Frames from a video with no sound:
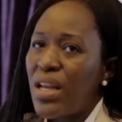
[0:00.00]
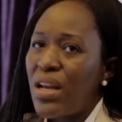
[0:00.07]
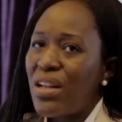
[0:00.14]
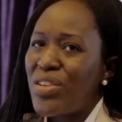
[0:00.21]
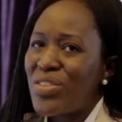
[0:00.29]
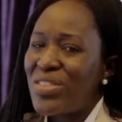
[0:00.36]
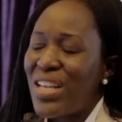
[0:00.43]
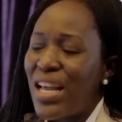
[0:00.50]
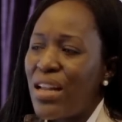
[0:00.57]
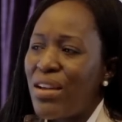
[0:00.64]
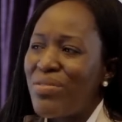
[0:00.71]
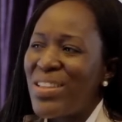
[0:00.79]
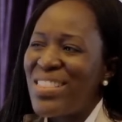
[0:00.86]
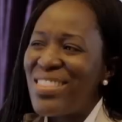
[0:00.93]

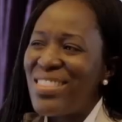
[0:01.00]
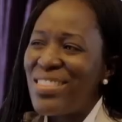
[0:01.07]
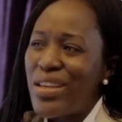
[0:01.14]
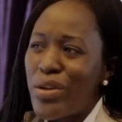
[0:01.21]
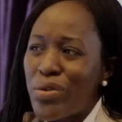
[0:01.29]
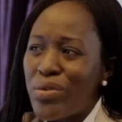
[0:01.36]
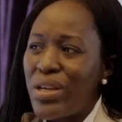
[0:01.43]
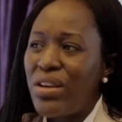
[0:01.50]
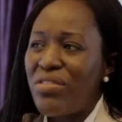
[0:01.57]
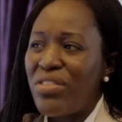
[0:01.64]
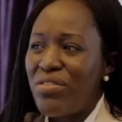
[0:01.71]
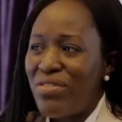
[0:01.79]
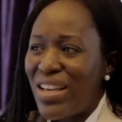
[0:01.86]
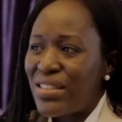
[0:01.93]
understanding of the theory of
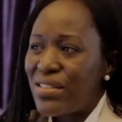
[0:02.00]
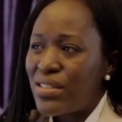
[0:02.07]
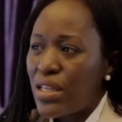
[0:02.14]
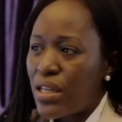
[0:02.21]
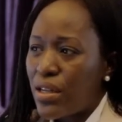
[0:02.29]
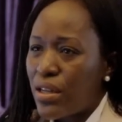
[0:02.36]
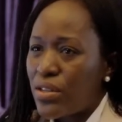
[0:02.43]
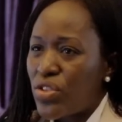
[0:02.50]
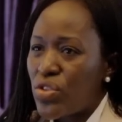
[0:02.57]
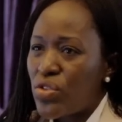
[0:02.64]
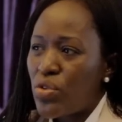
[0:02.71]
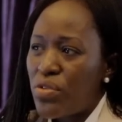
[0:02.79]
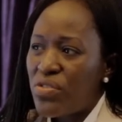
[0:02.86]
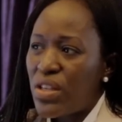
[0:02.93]
investing, like
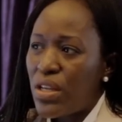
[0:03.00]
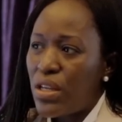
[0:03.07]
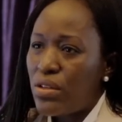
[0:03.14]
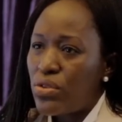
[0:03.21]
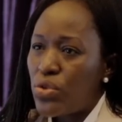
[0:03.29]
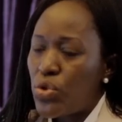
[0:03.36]
just sort of the